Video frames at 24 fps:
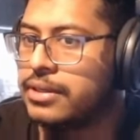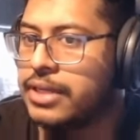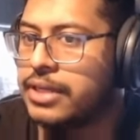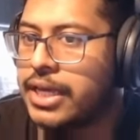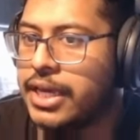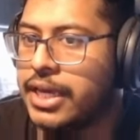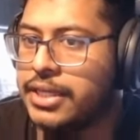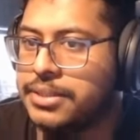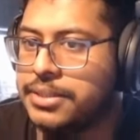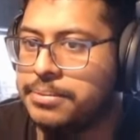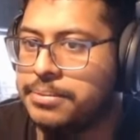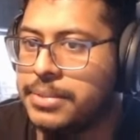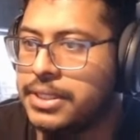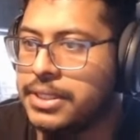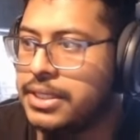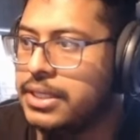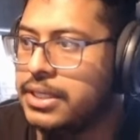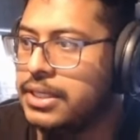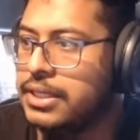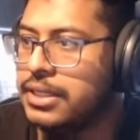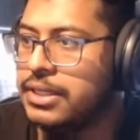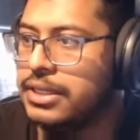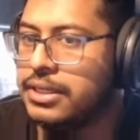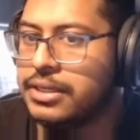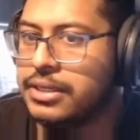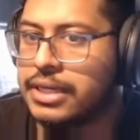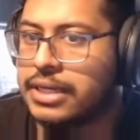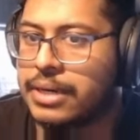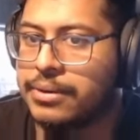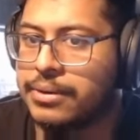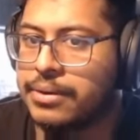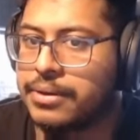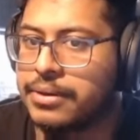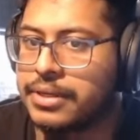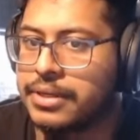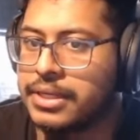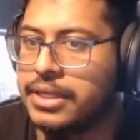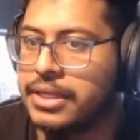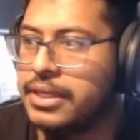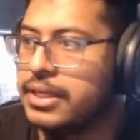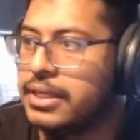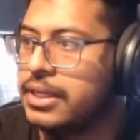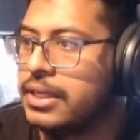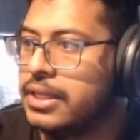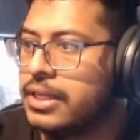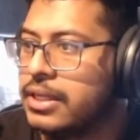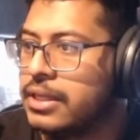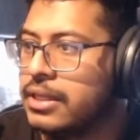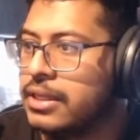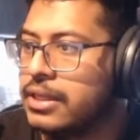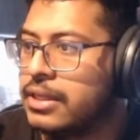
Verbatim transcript: H P, outgoing healing.